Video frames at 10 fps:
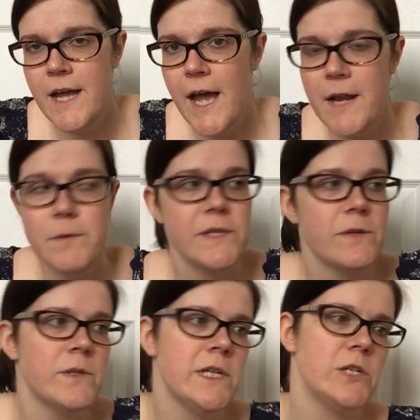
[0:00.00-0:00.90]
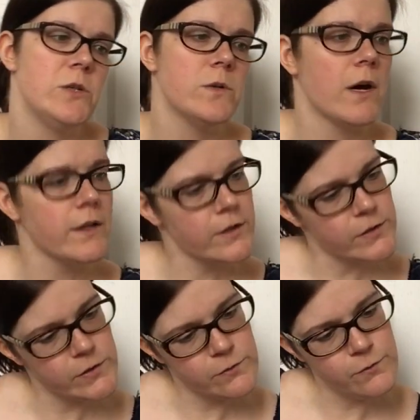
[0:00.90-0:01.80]
And it was only
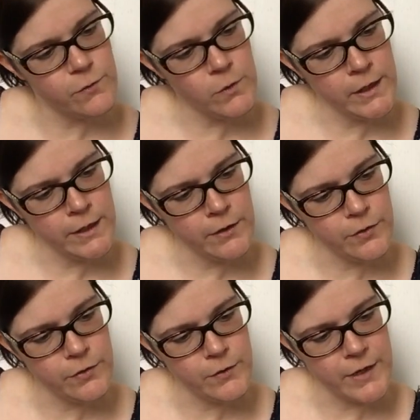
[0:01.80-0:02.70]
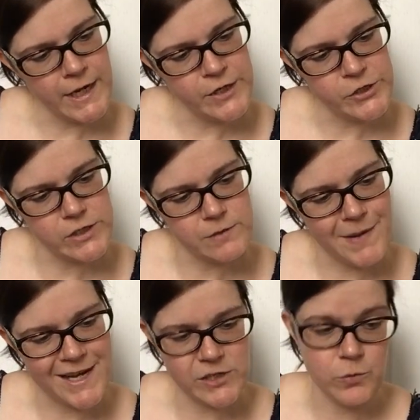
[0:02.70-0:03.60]
$2 for 30 inches
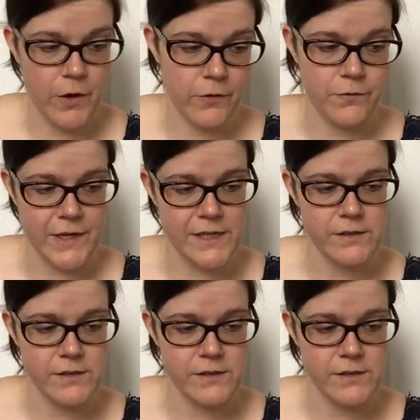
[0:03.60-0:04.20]
by 12 feet.